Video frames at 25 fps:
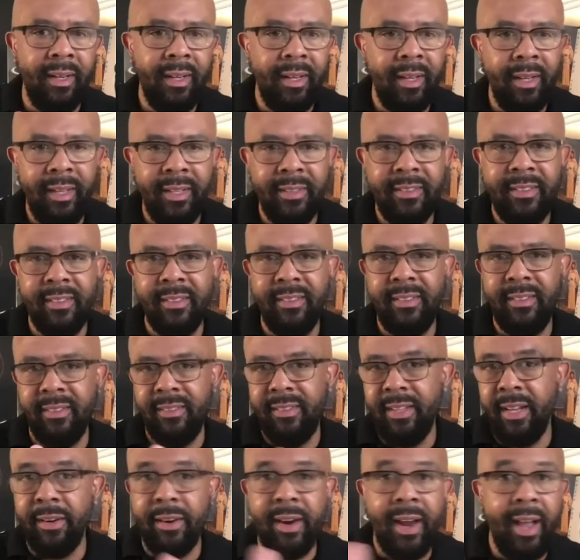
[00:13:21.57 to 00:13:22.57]
instances
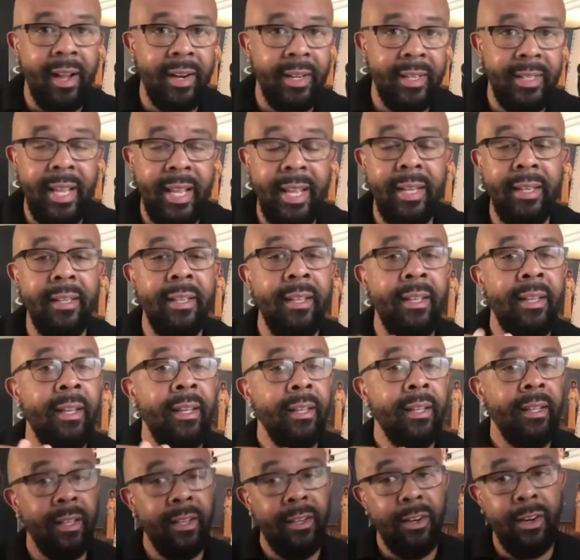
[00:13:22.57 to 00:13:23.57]
that are out of date
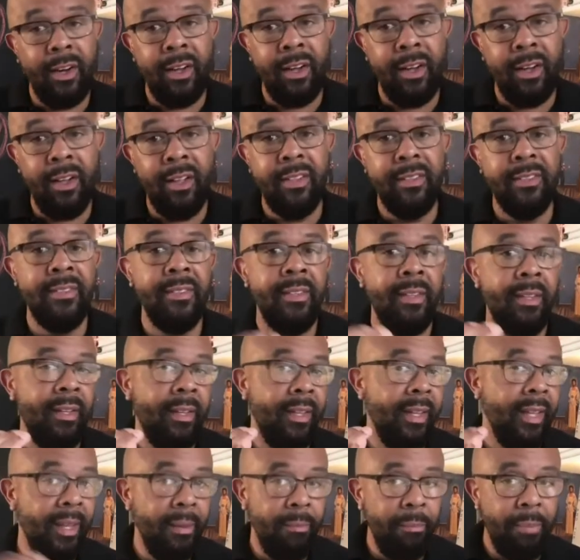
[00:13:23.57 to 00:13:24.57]
can cause
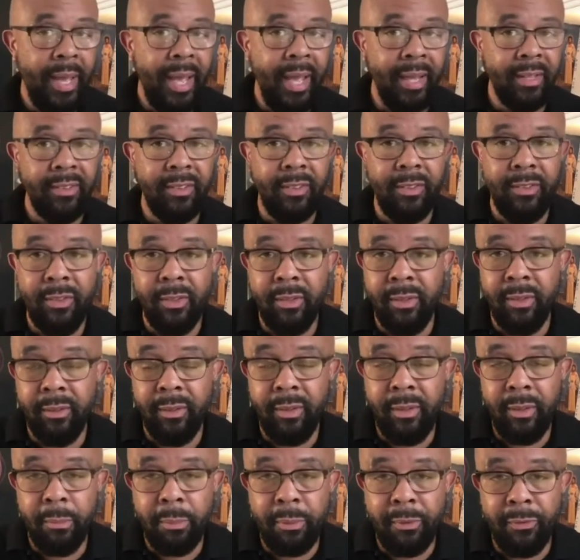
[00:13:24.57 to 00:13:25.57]
impacts on
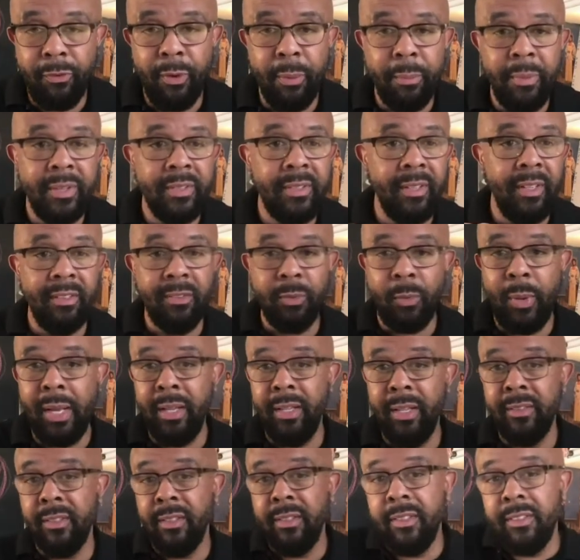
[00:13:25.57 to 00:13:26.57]
your performance as well
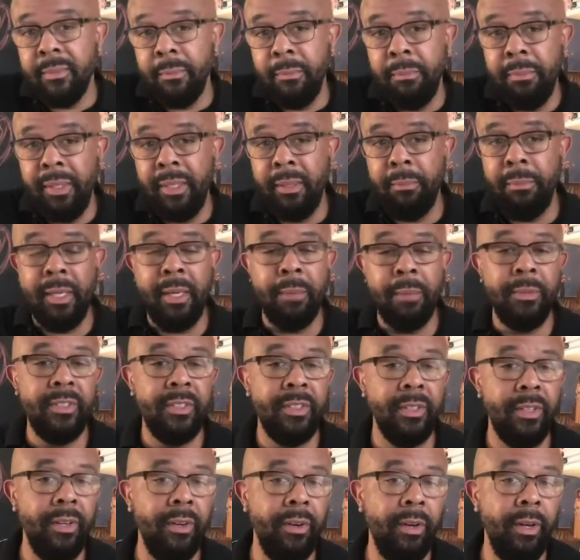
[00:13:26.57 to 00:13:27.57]
as become a
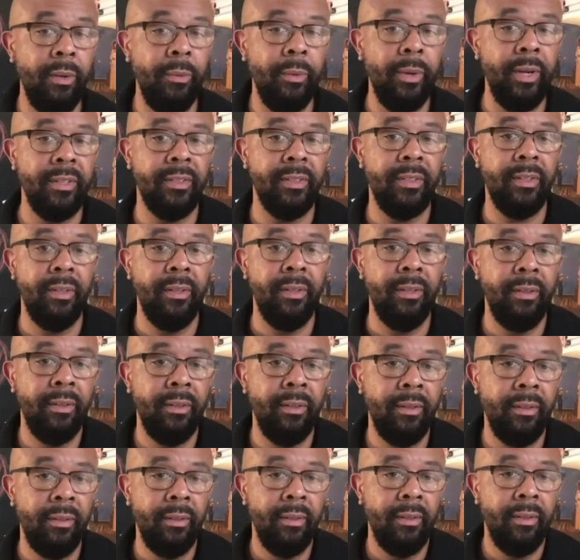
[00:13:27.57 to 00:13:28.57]
security risk.
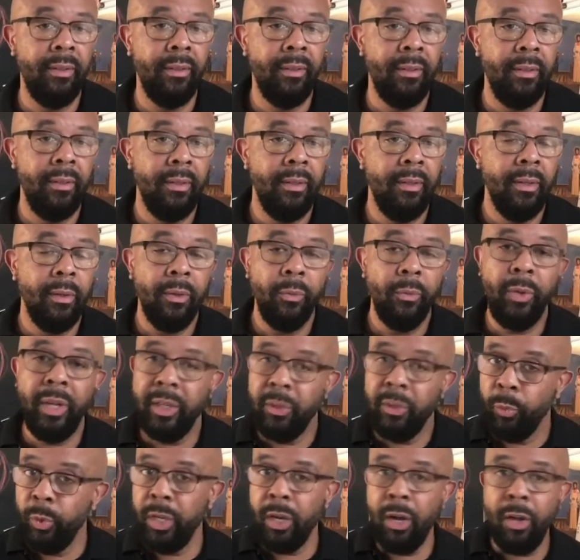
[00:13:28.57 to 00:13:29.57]

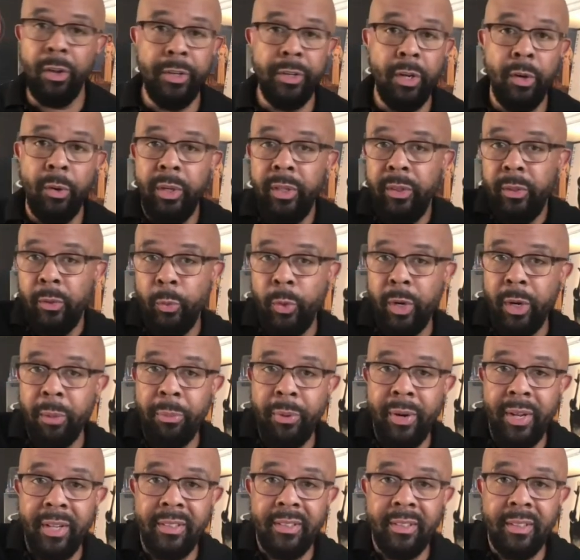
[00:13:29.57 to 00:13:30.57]
And we all know in the
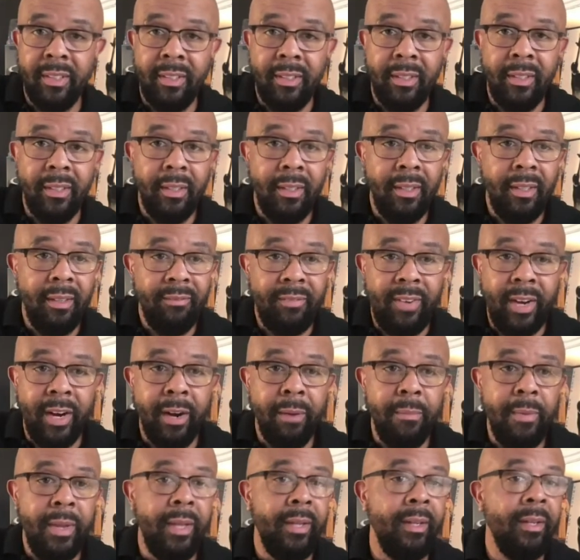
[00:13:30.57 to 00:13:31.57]
WordPress
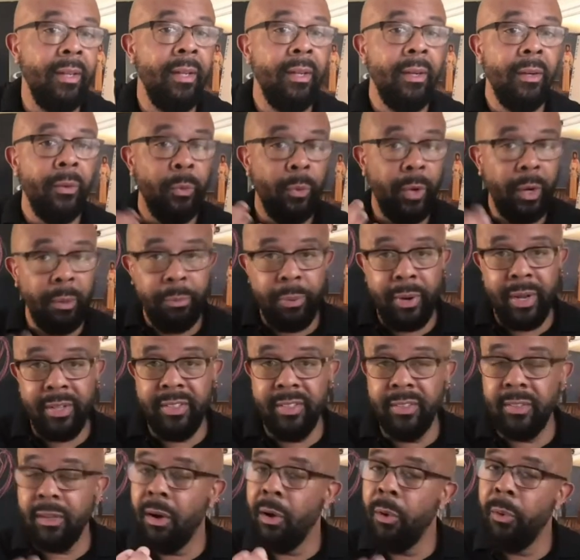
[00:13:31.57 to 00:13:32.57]
environment, WordPress
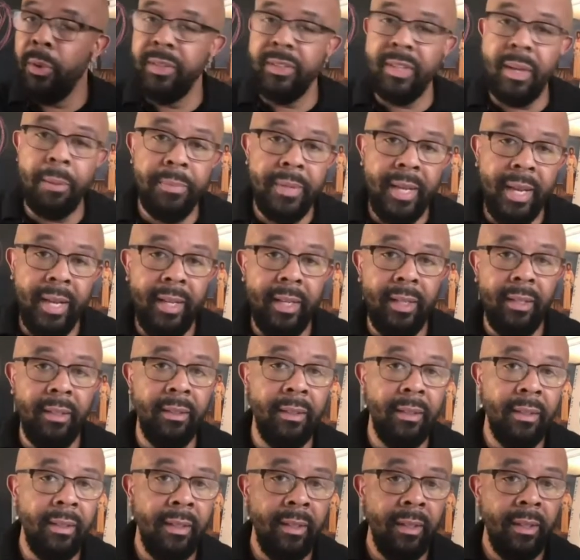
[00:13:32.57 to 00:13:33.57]
is always updating,
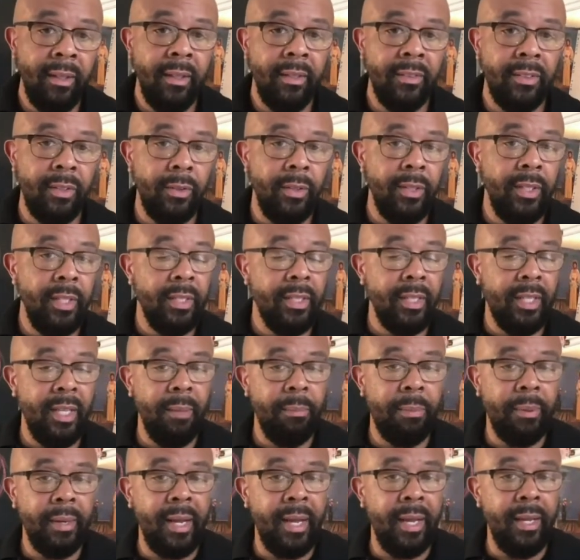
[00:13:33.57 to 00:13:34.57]
so you need to
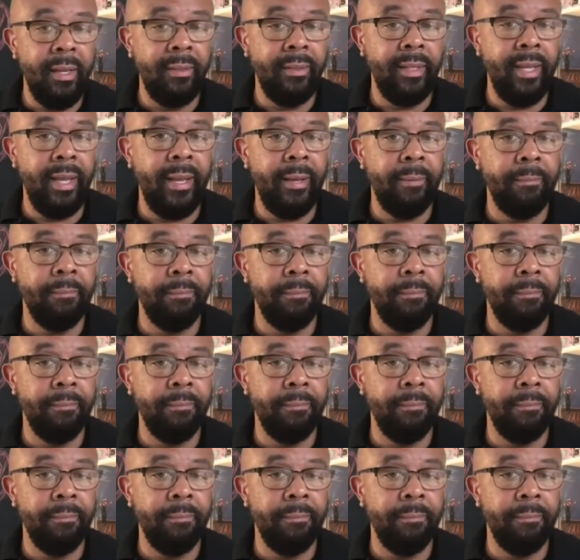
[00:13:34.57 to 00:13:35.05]
keep an eye on that.